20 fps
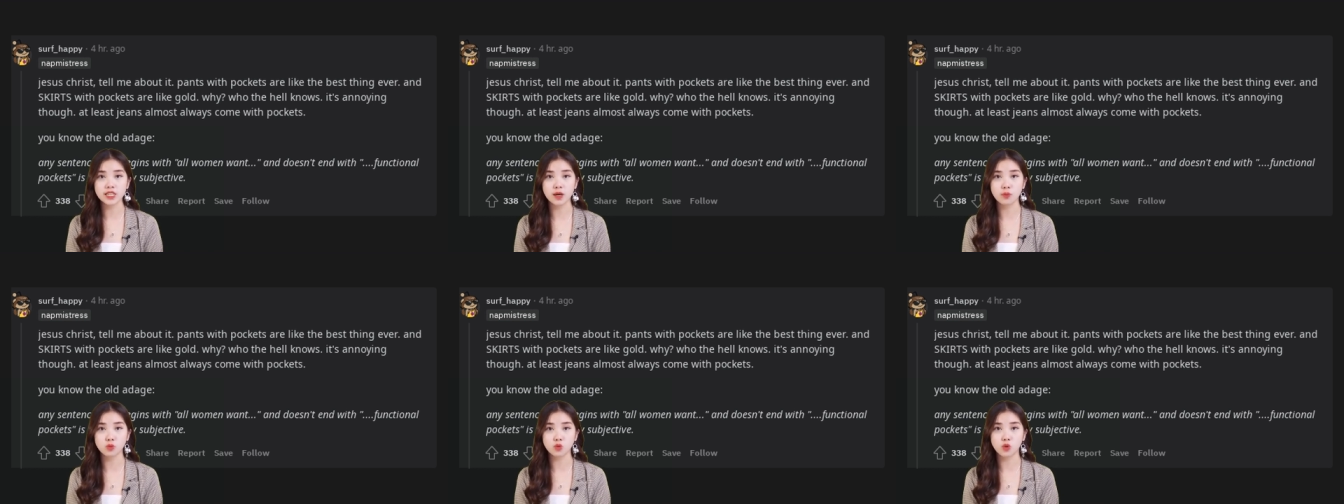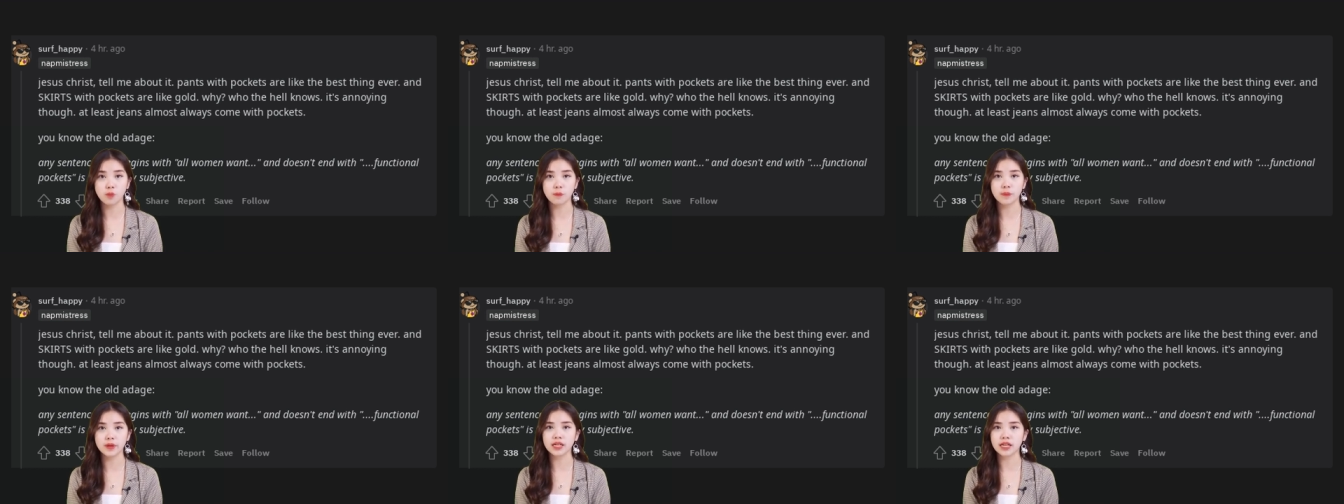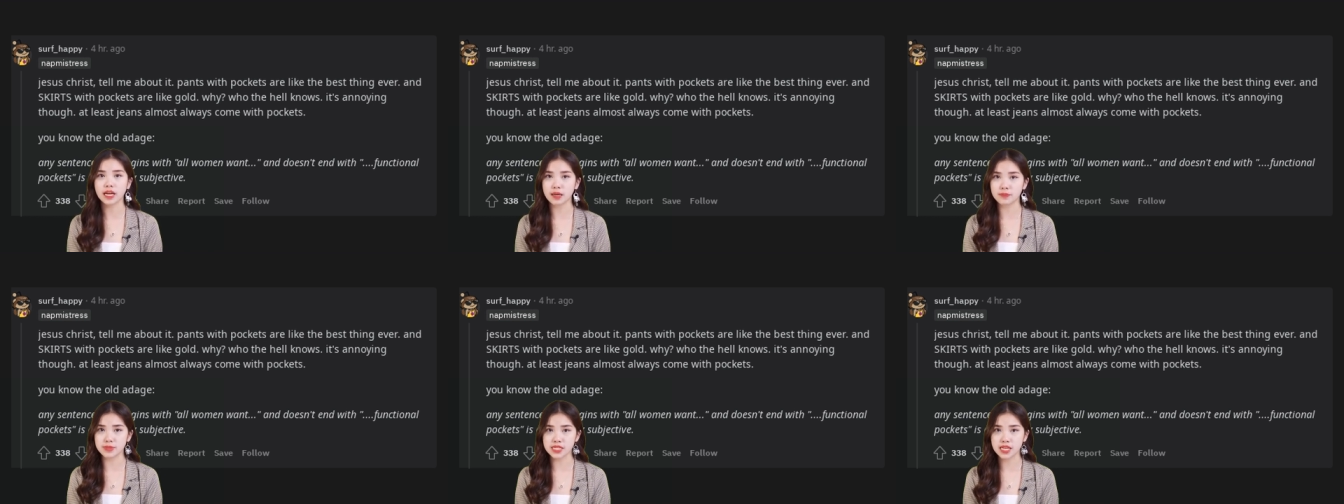Why?
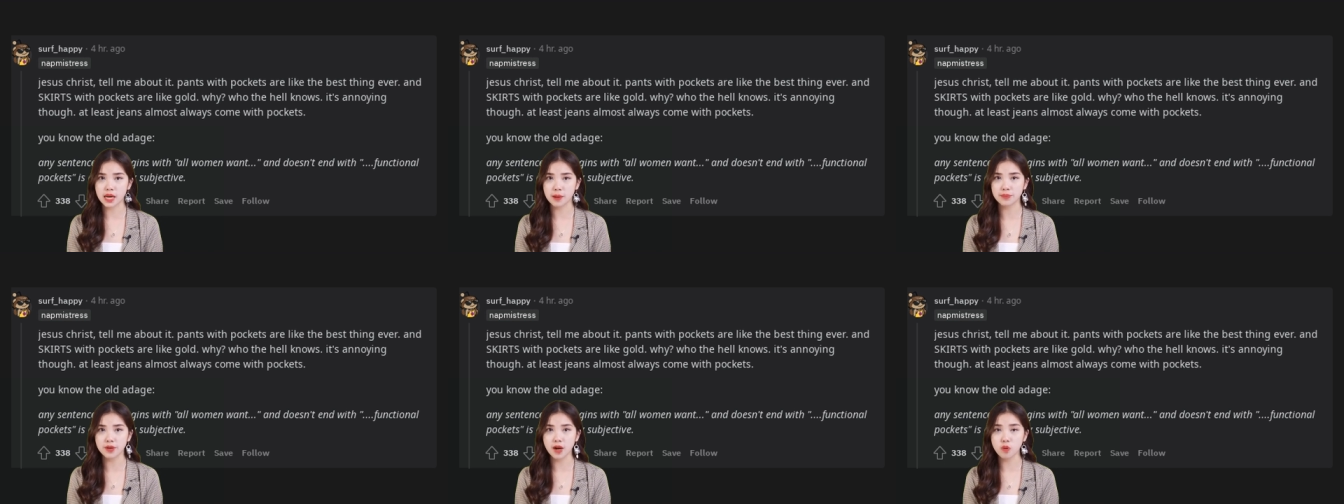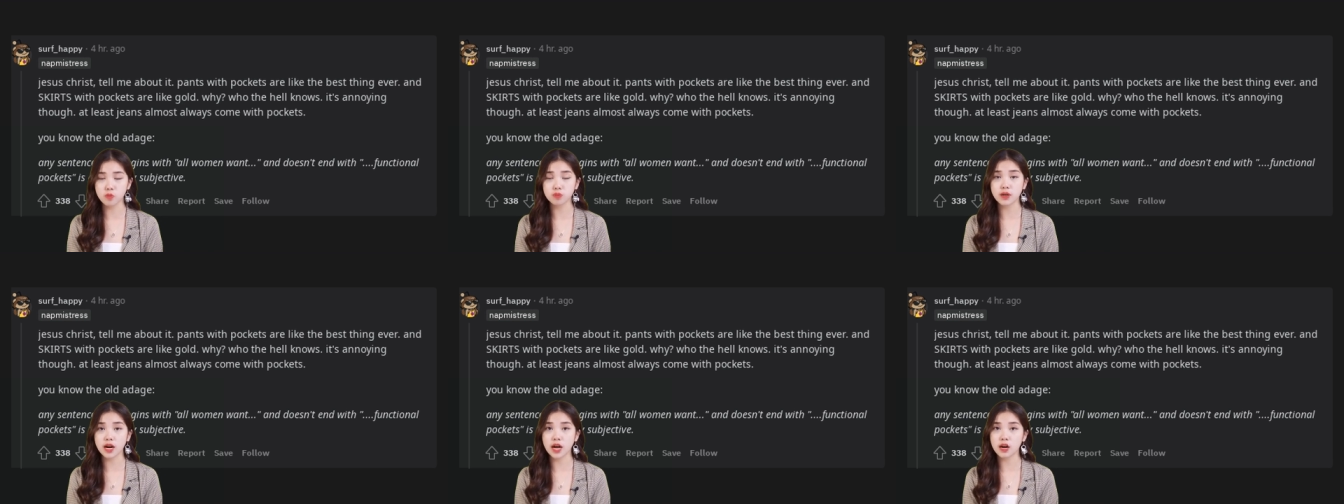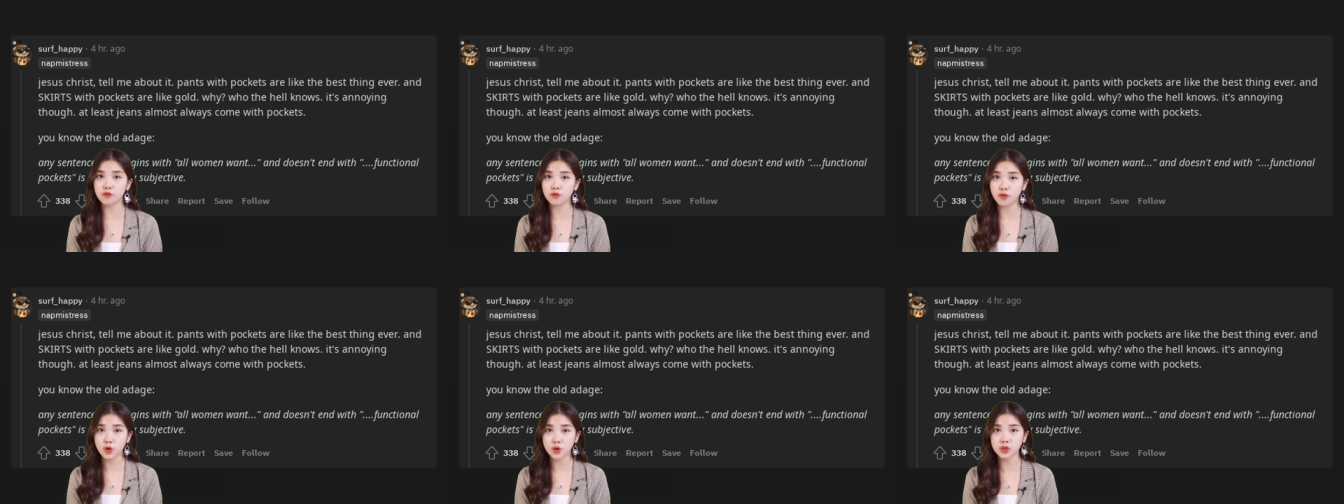Who the
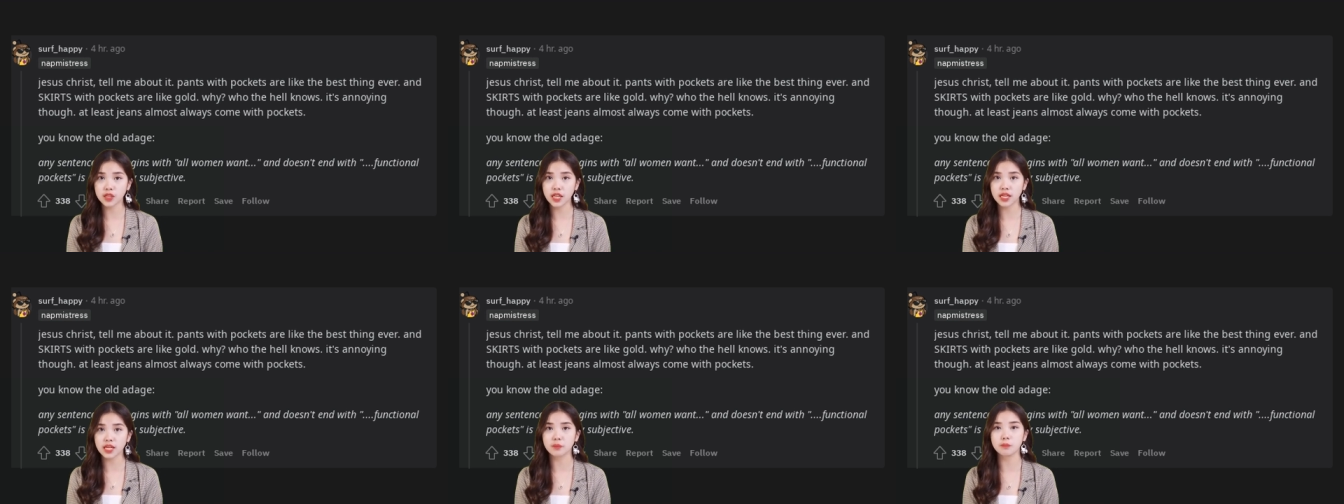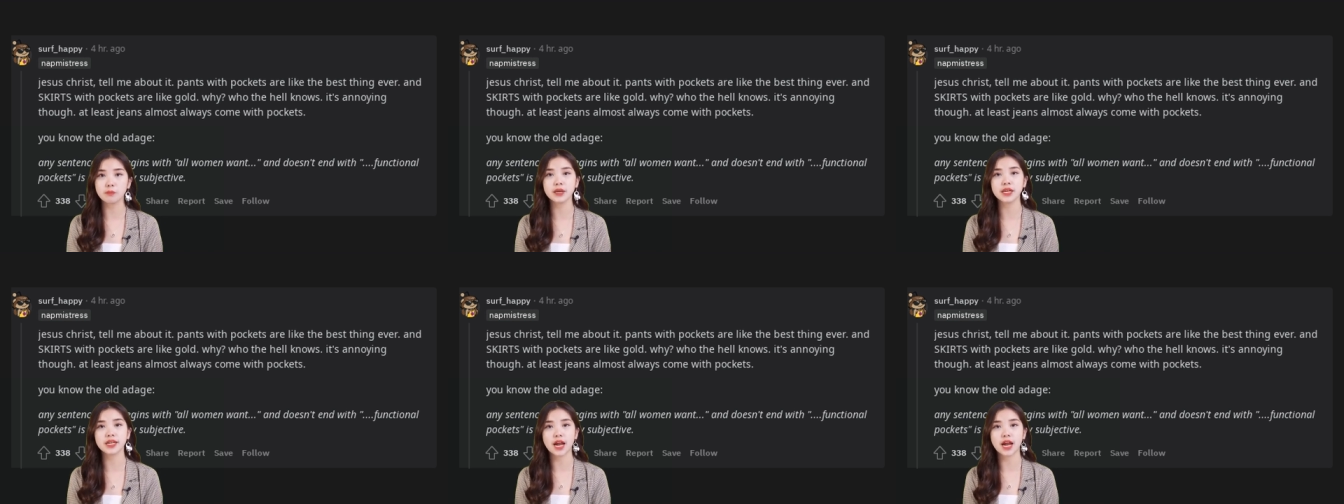hell knows?